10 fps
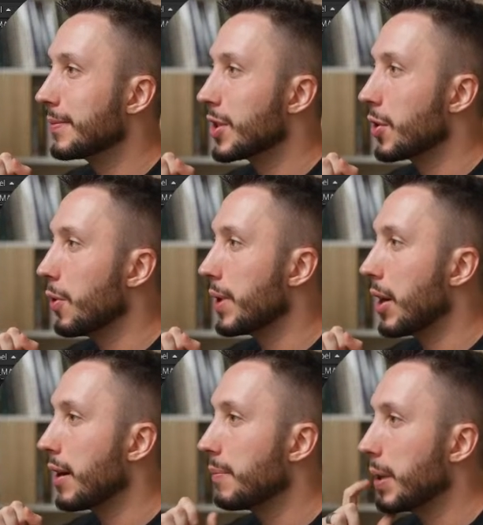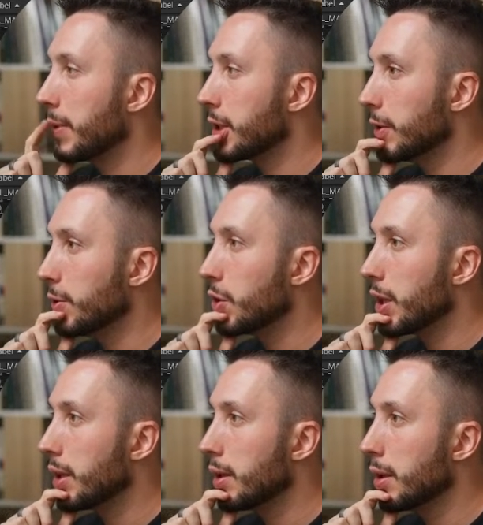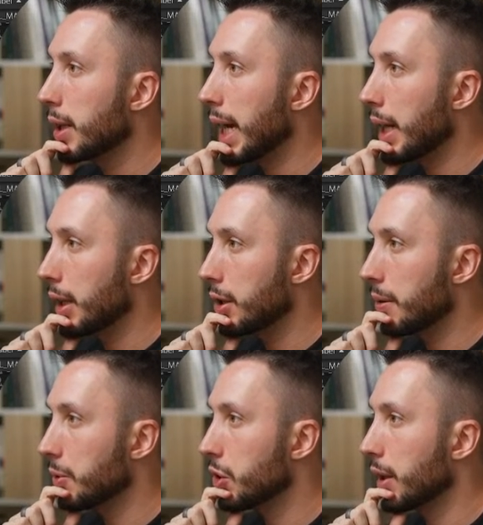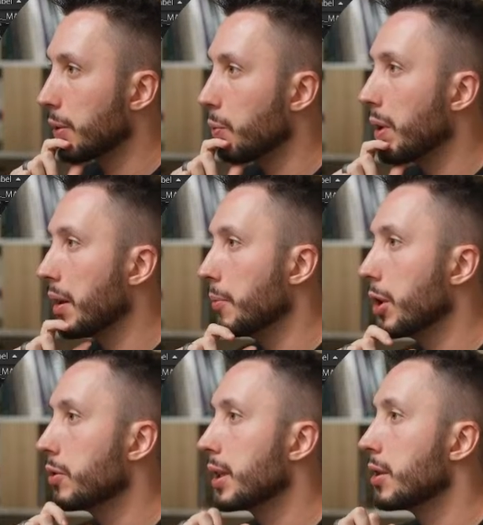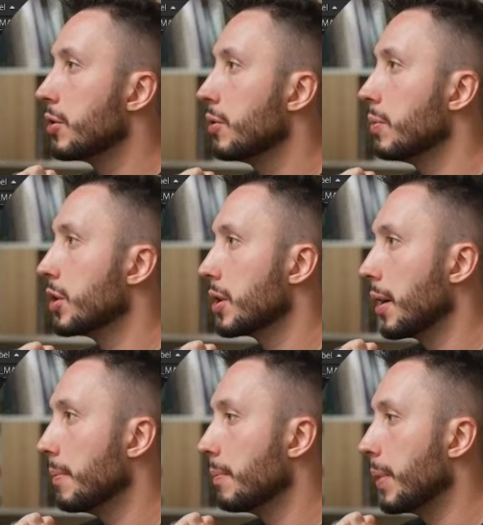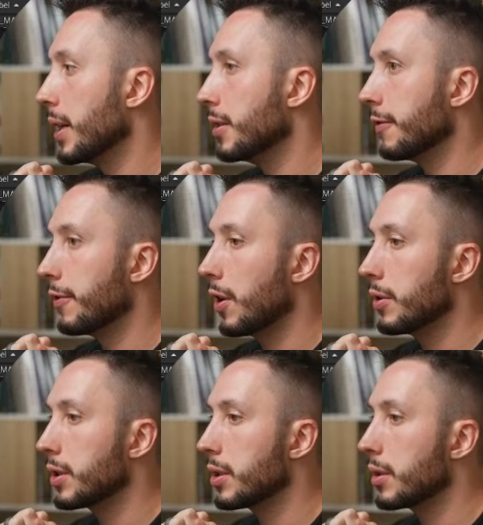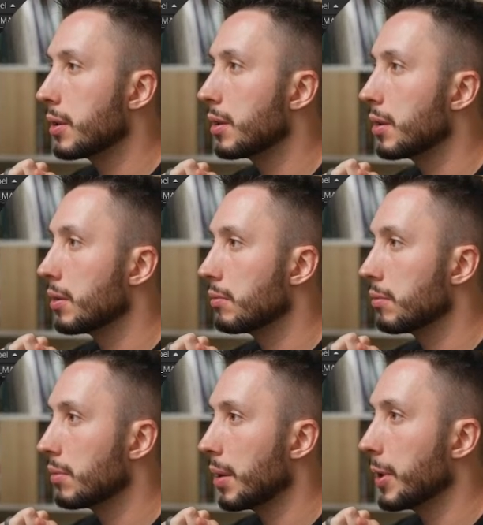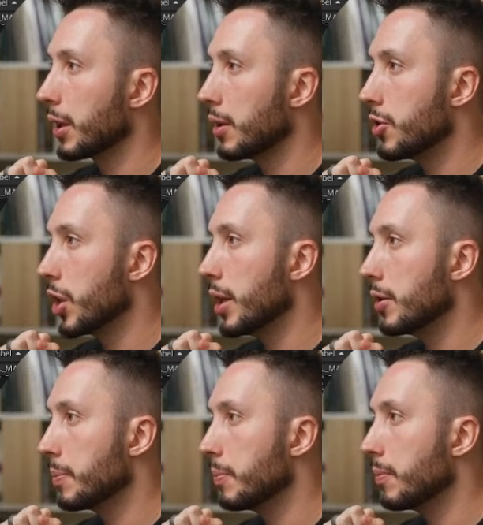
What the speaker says: So now I have my resolution, and I can double check where I'm rendering it to, which by default, I'm not going to change.